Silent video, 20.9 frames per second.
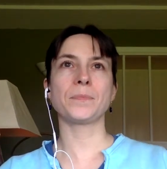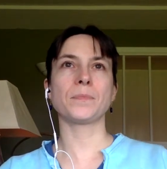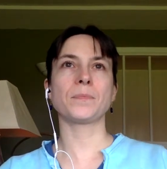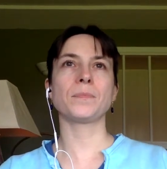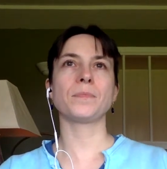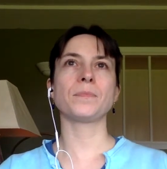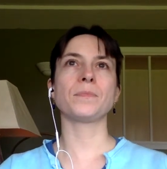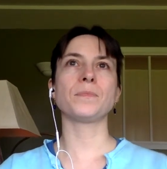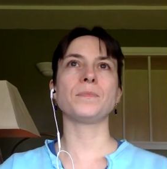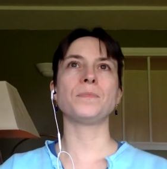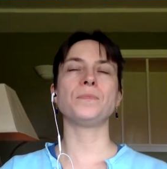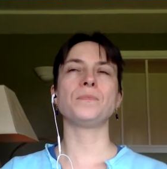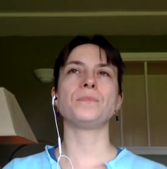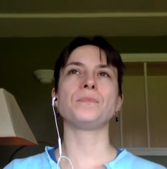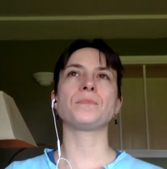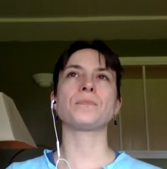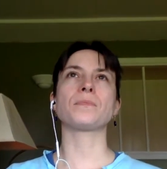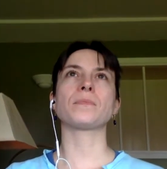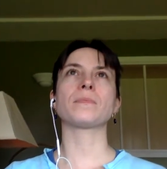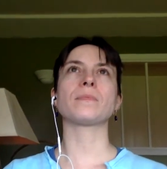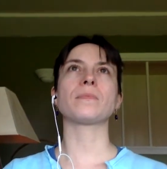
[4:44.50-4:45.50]

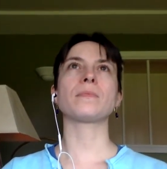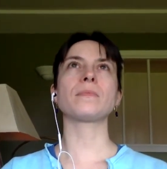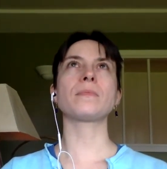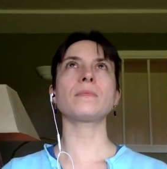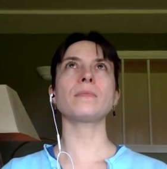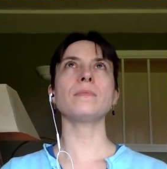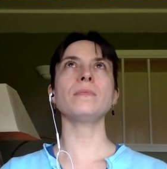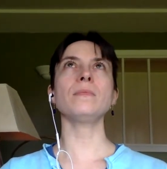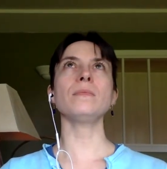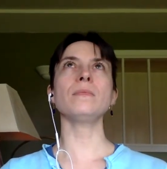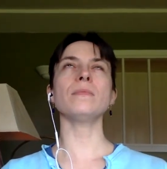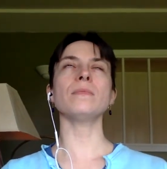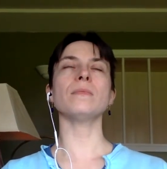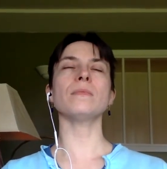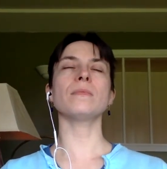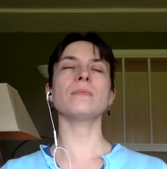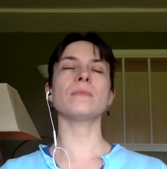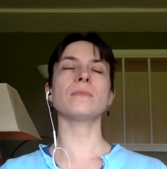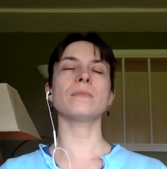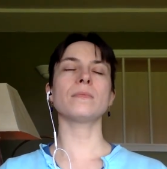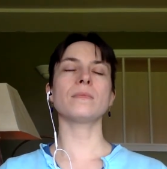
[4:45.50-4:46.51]

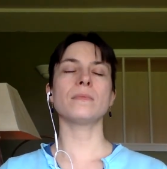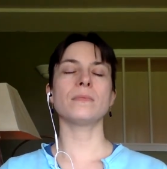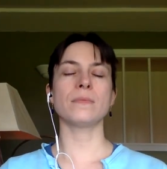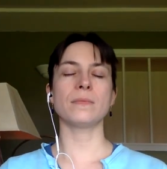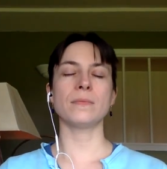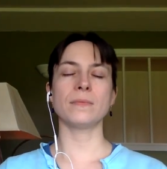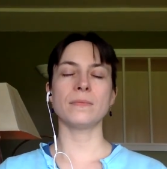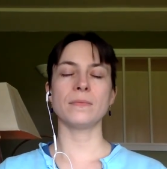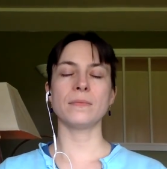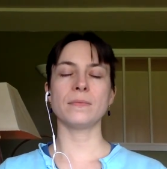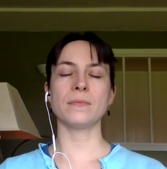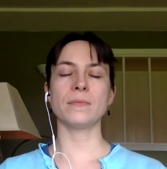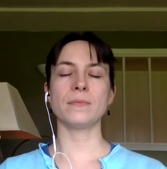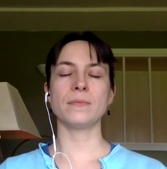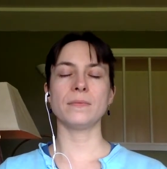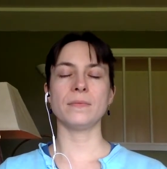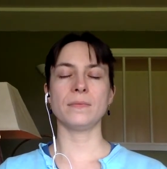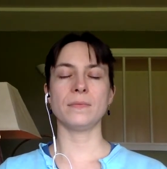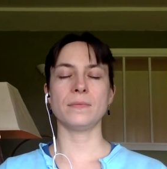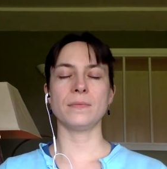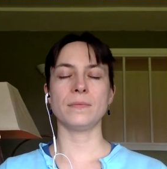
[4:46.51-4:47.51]

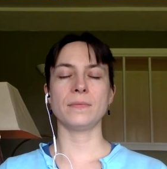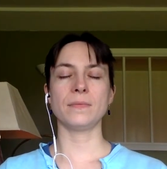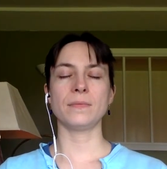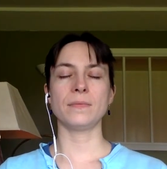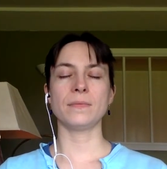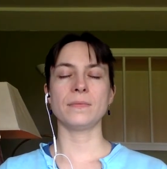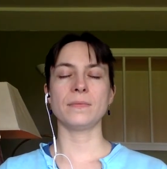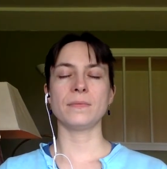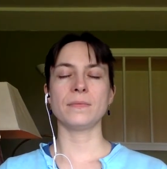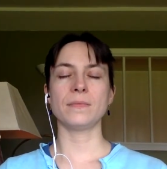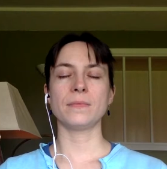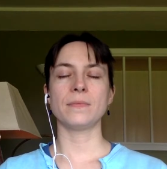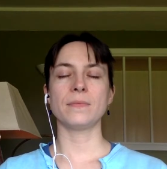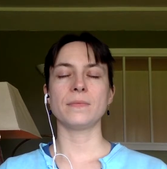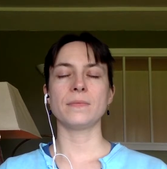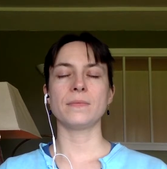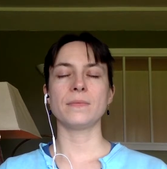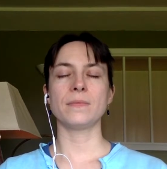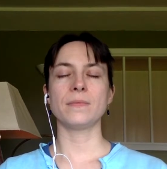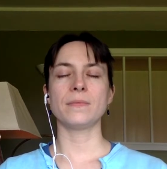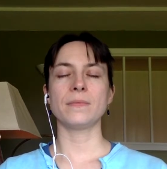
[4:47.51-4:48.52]

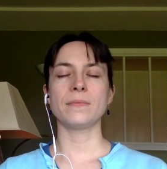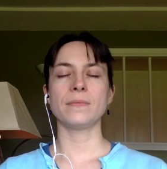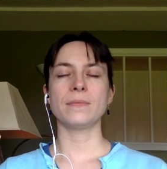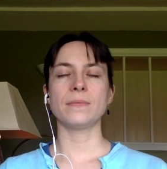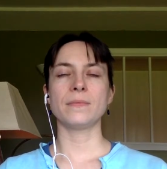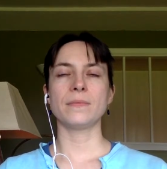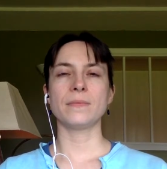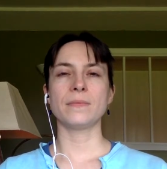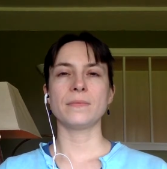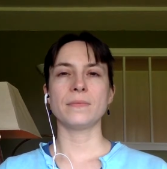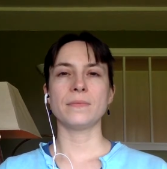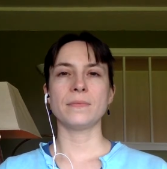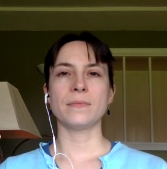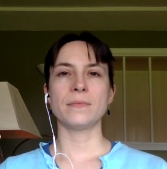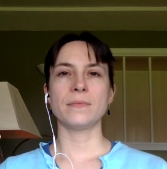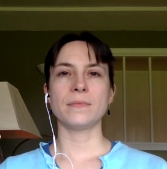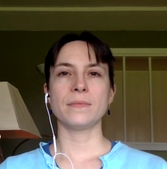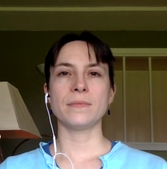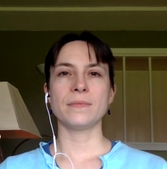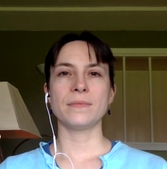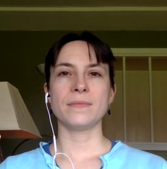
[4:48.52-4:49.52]

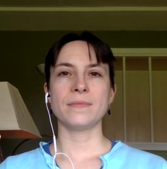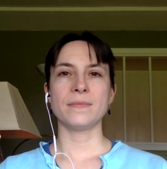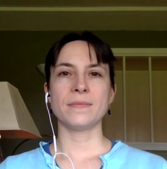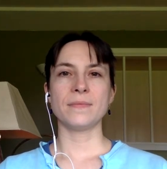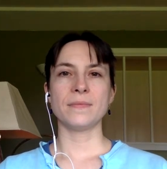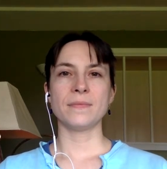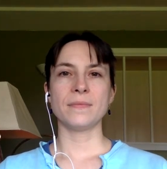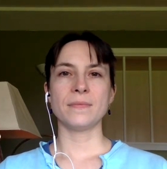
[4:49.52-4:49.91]
(no one is talking)